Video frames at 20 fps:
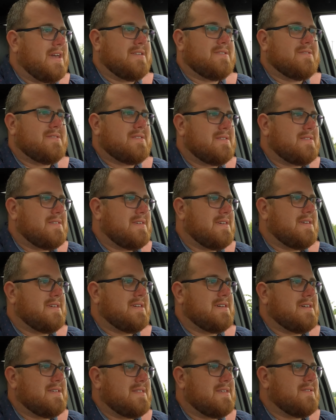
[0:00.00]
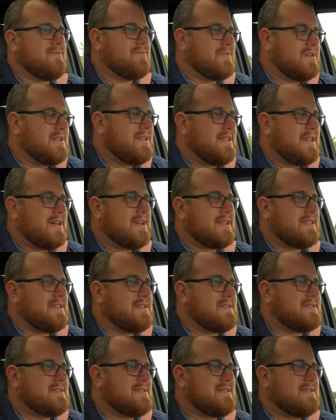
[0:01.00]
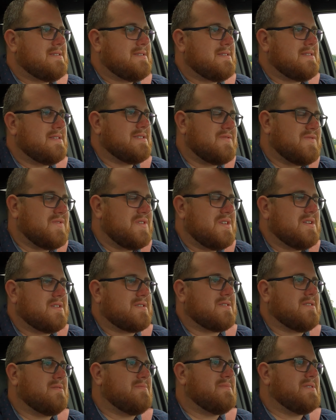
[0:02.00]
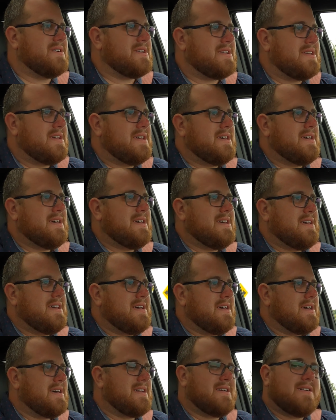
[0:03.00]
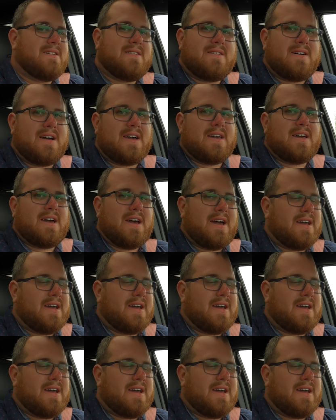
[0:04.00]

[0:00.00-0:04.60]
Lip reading: I know that they really like this vehicle, but I don't know.